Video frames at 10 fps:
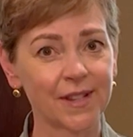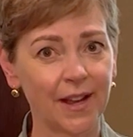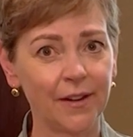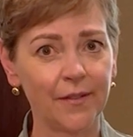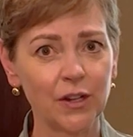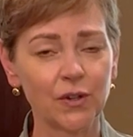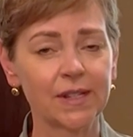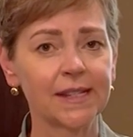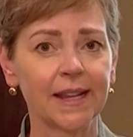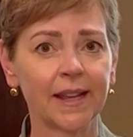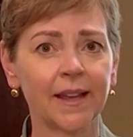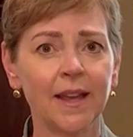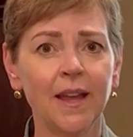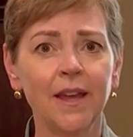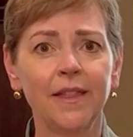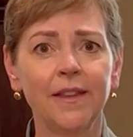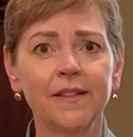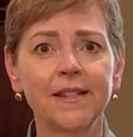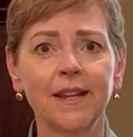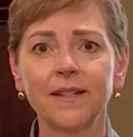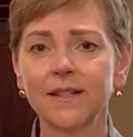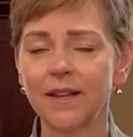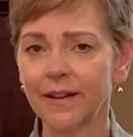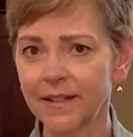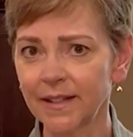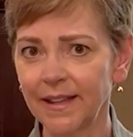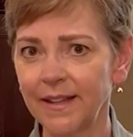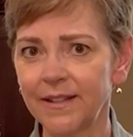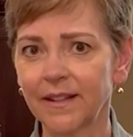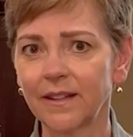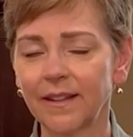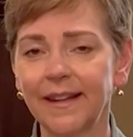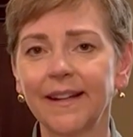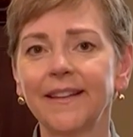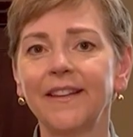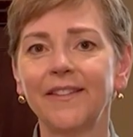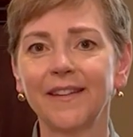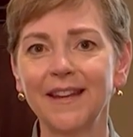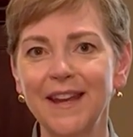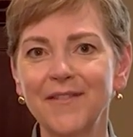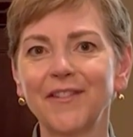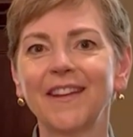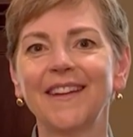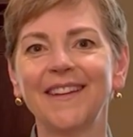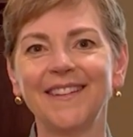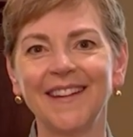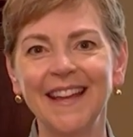kind of interesting. This tends not to lead to clinically significant